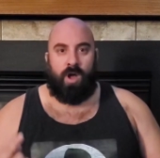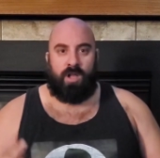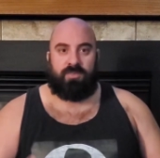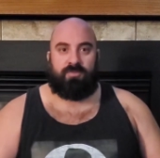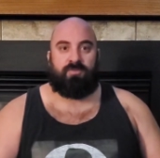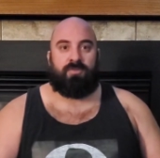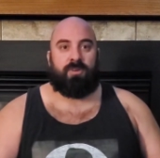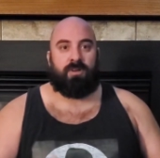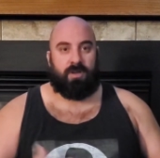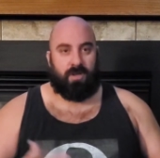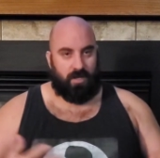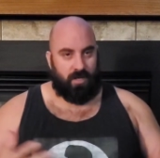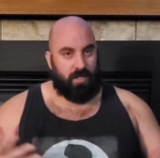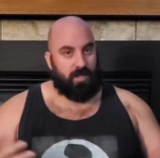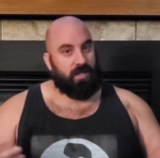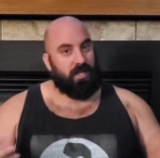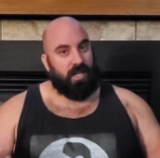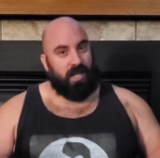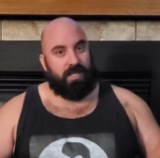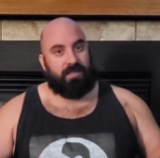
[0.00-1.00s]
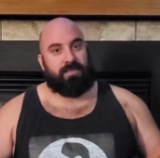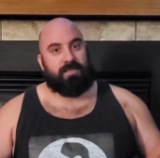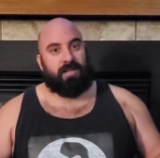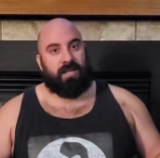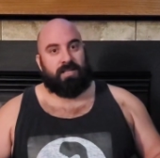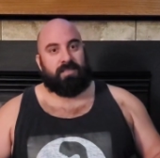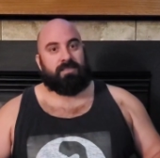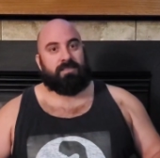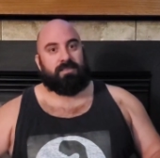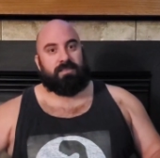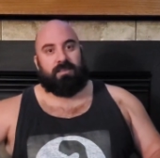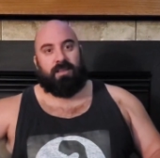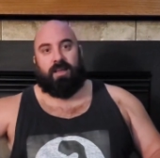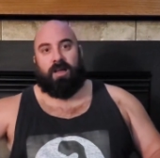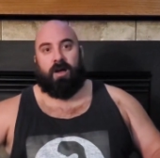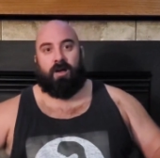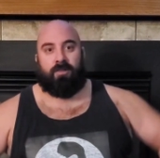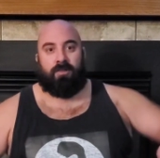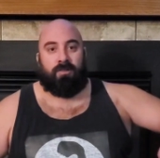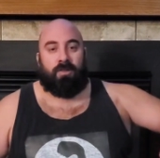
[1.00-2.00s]
watch for incidents
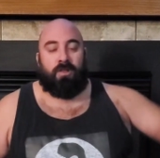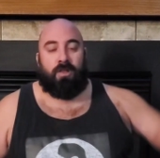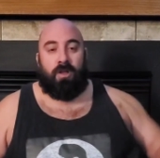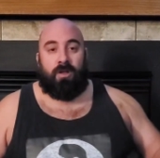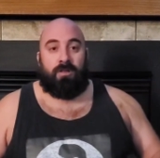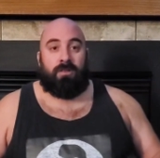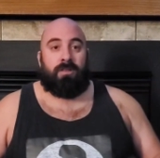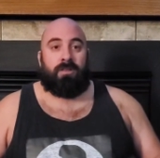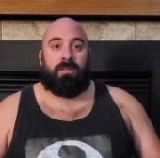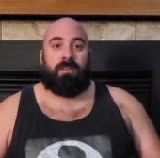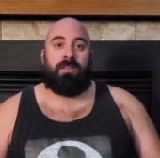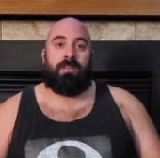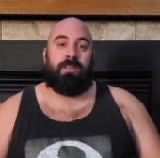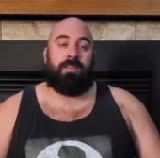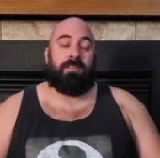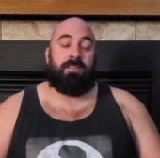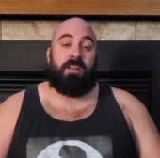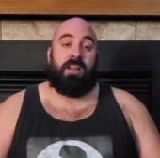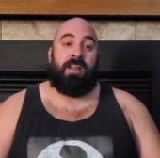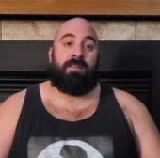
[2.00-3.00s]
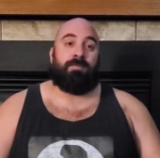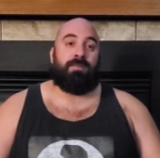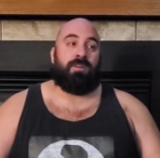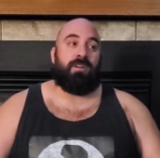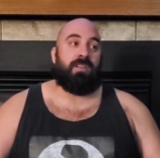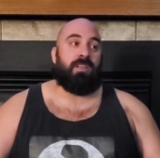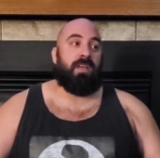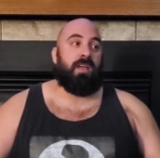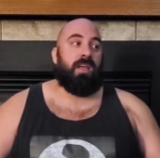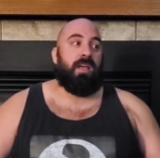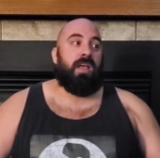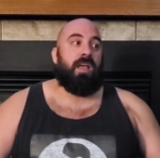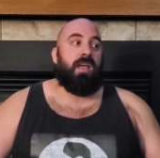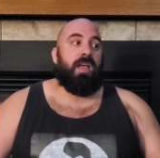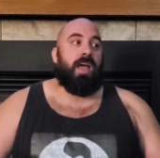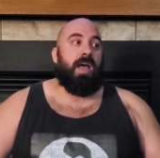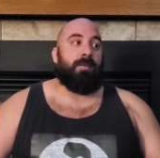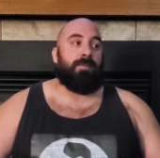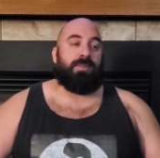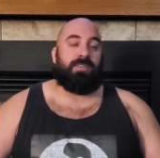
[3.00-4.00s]
on on in the neighborhood,
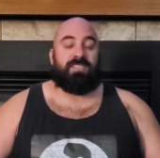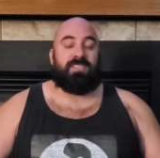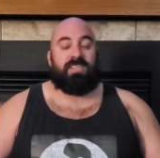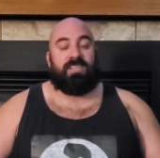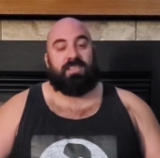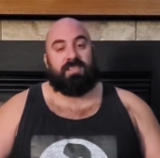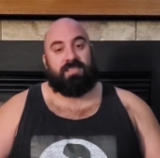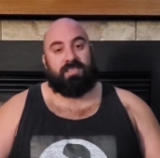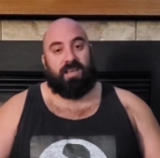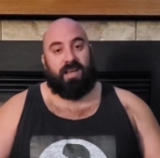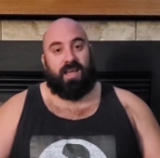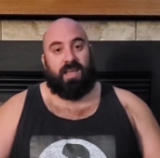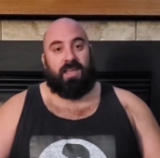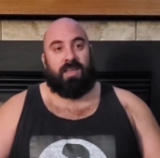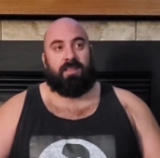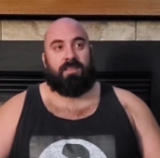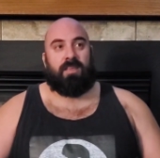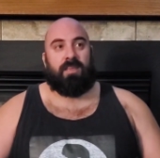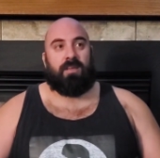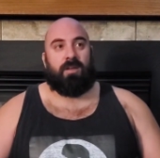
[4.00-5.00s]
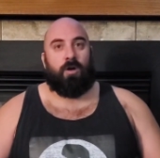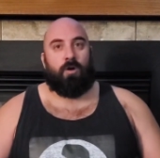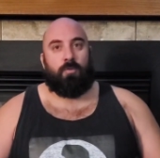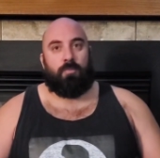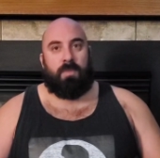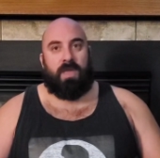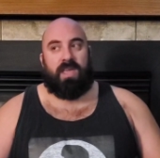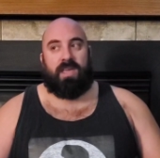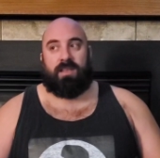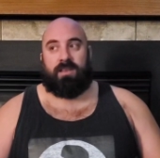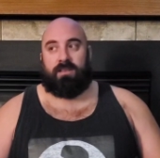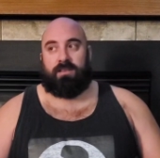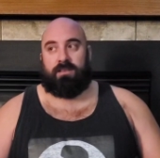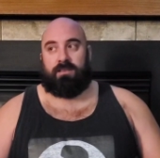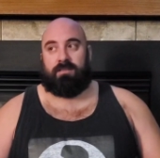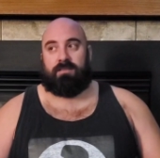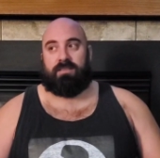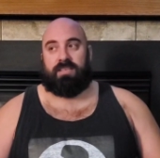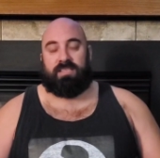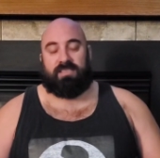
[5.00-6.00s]
happen to see this guy and think, "Oh man,
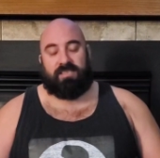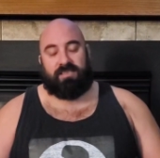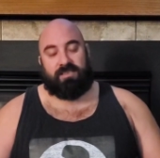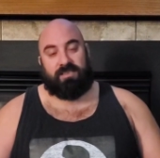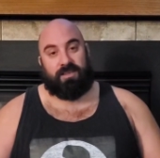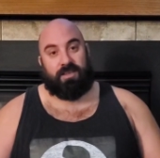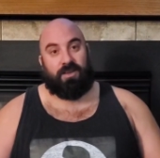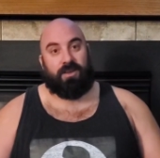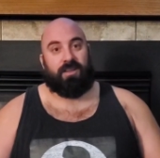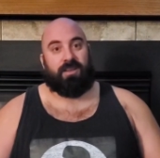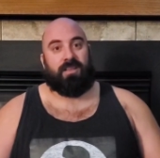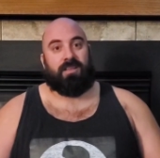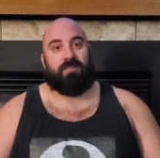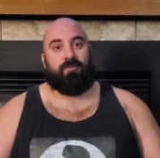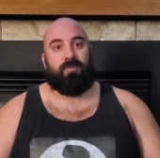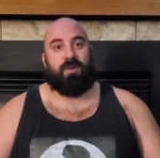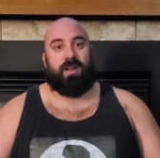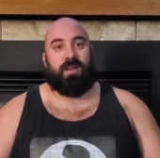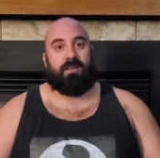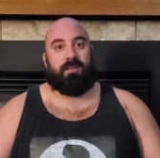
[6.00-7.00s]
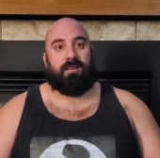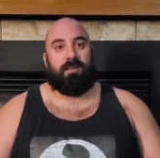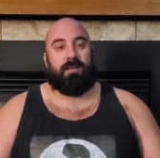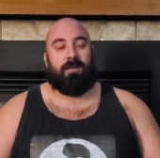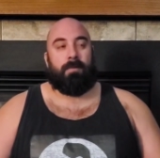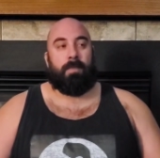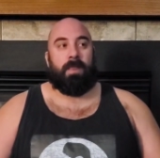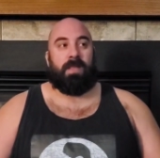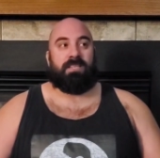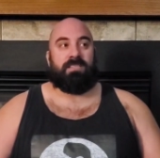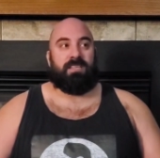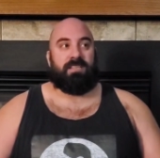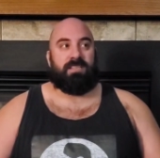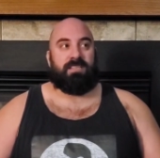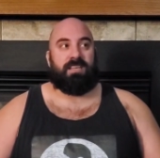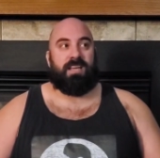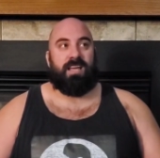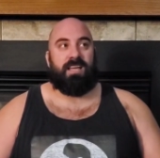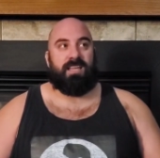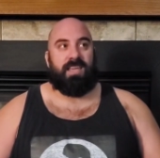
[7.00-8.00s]
this isn't good, right? They see
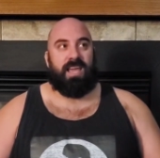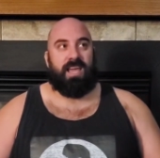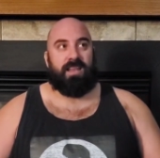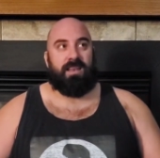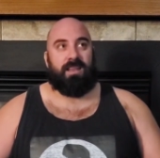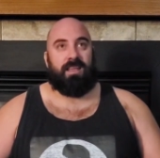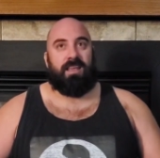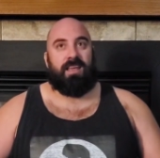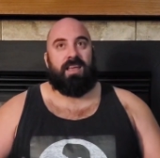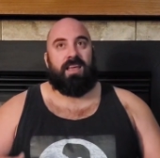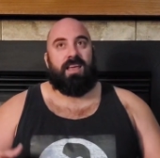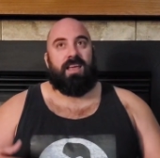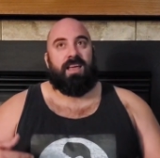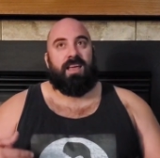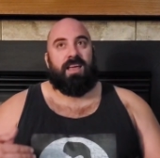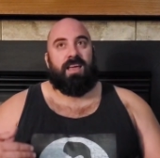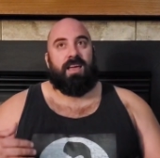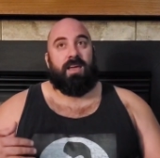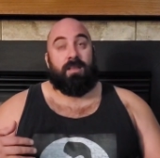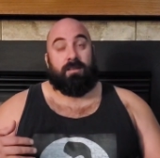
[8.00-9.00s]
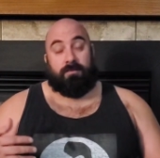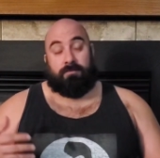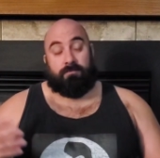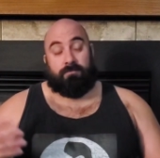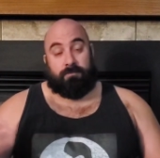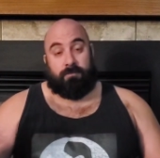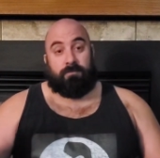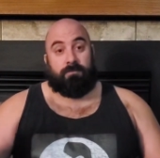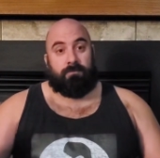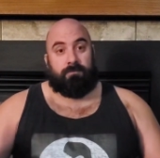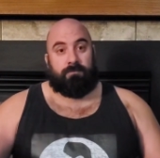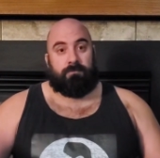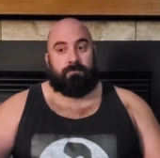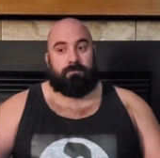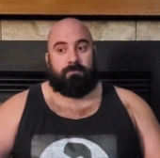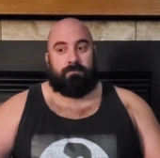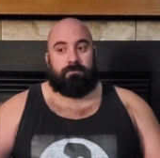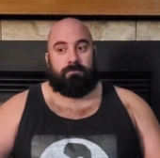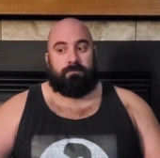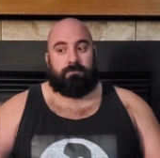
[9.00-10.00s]
this guy again. And
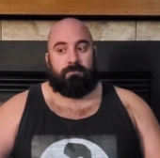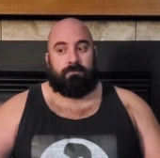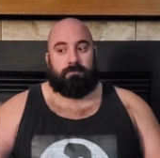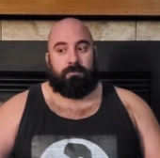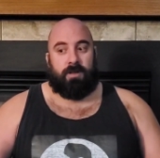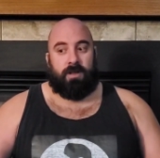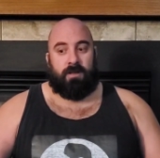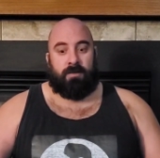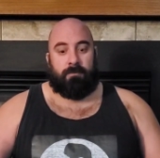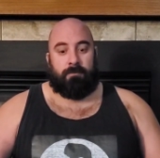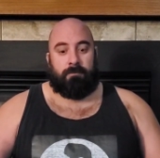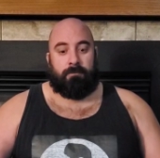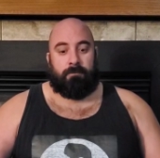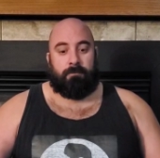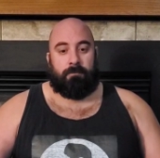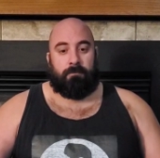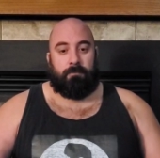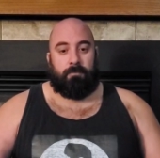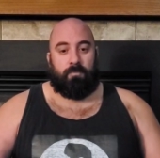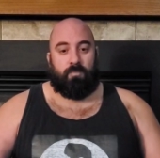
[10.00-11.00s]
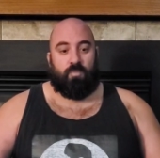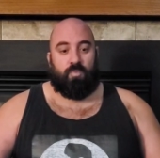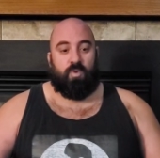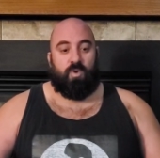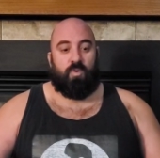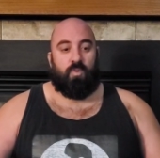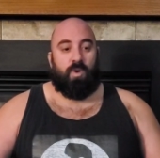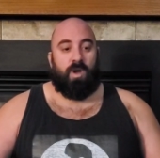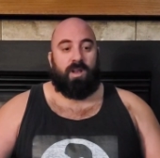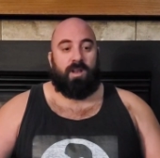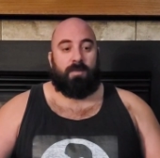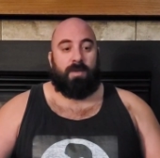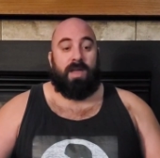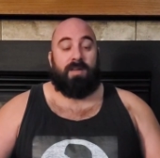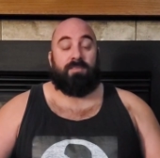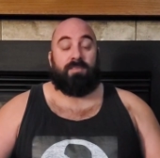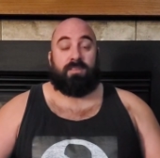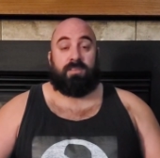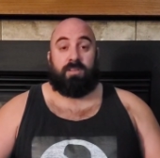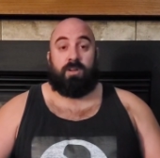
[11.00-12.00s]
um, we wind up
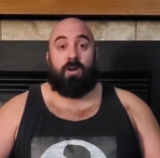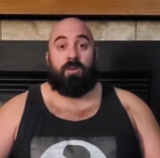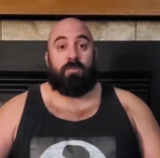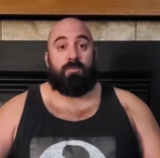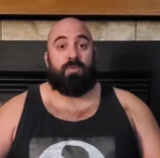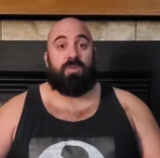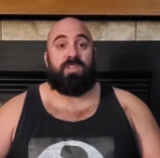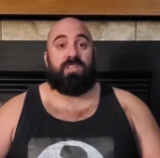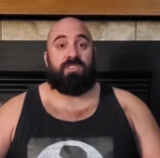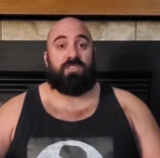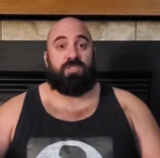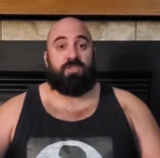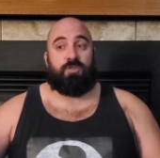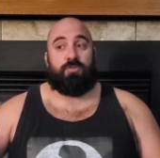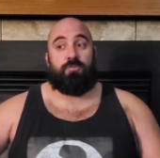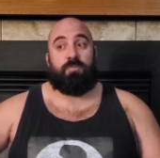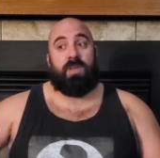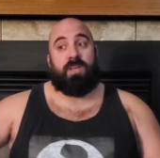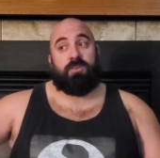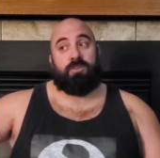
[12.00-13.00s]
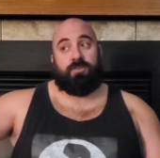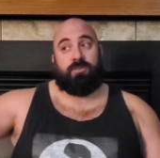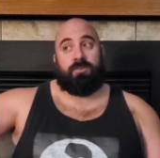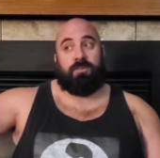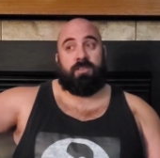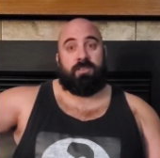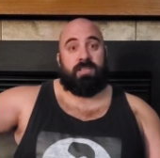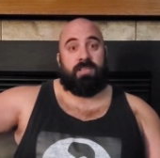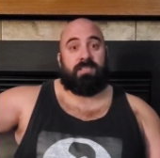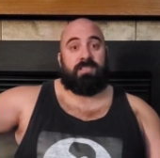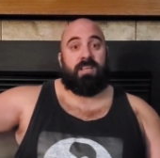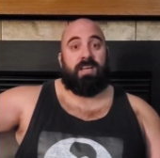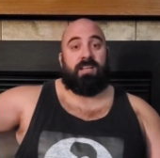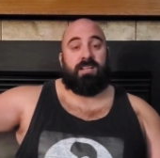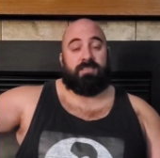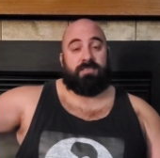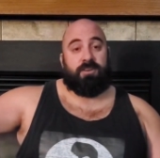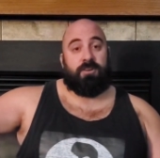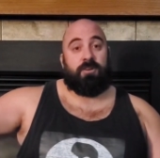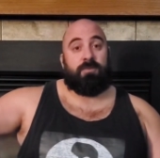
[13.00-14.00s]
having to call the police to make sure that this guy
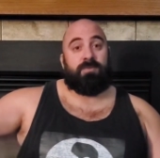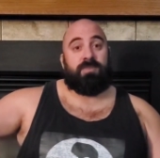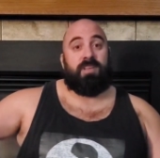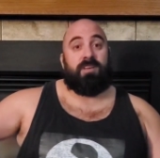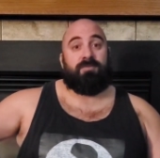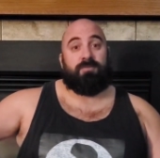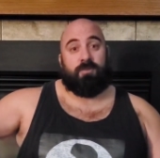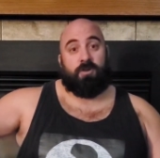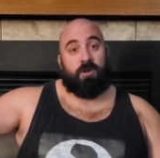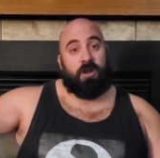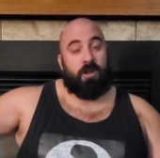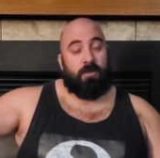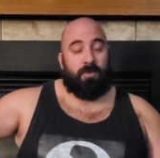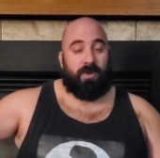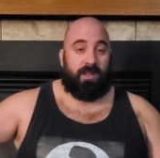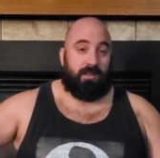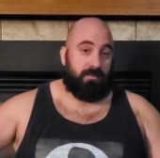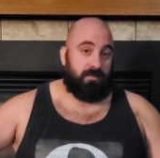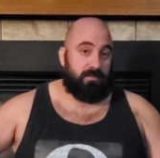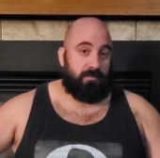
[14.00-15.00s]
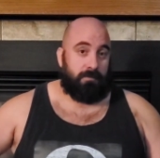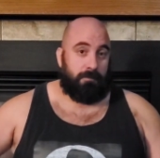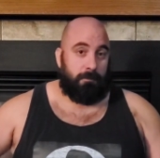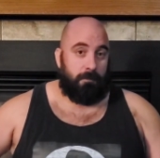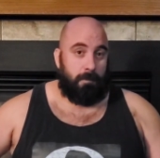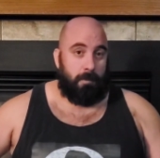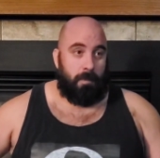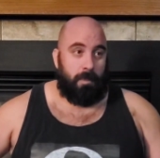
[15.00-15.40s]
doesn't hurt himself or hurt anyone else.